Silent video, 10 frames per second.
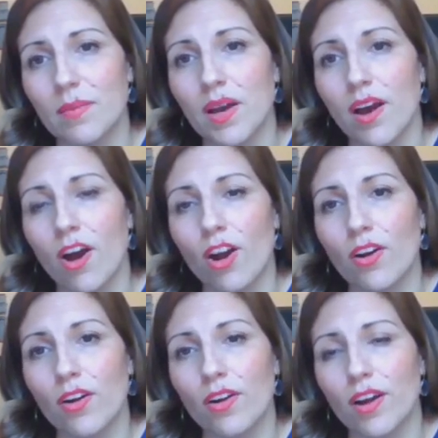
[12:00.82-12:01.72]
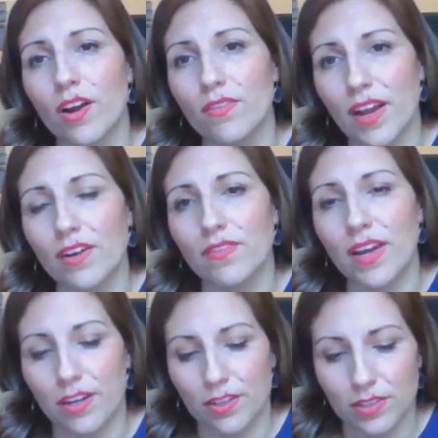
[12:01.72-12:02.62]
up our
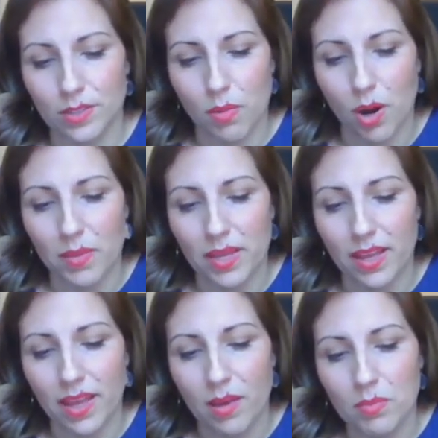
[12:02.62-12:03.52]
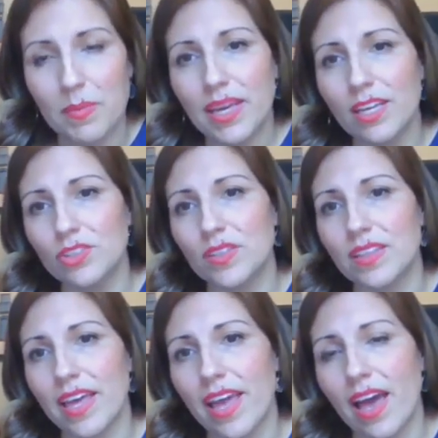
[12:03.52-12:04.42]
firefighter department by making sure
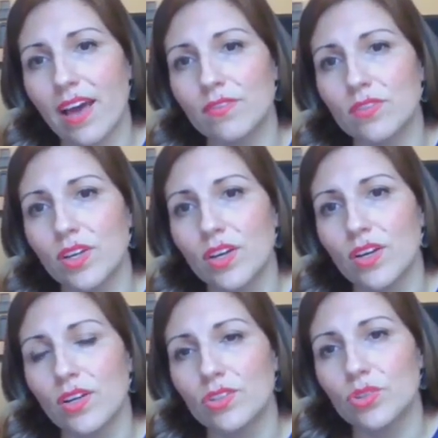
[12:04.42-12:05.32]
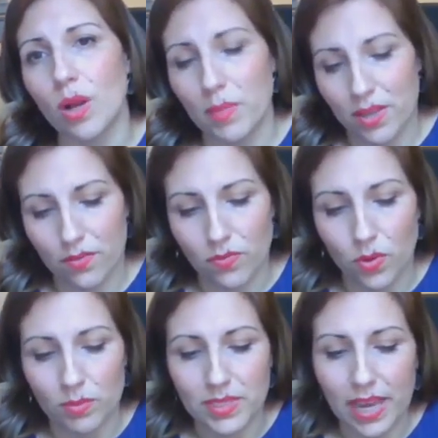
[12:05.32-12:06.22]
that they have
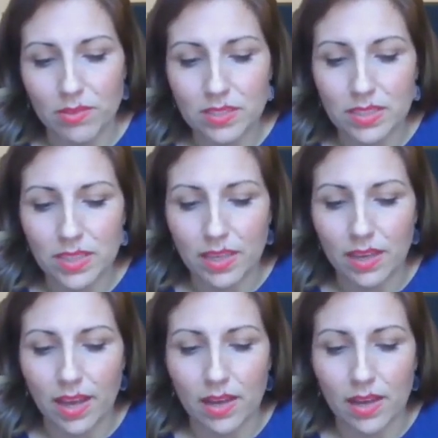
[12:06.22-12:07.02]
trauma-informed counseling,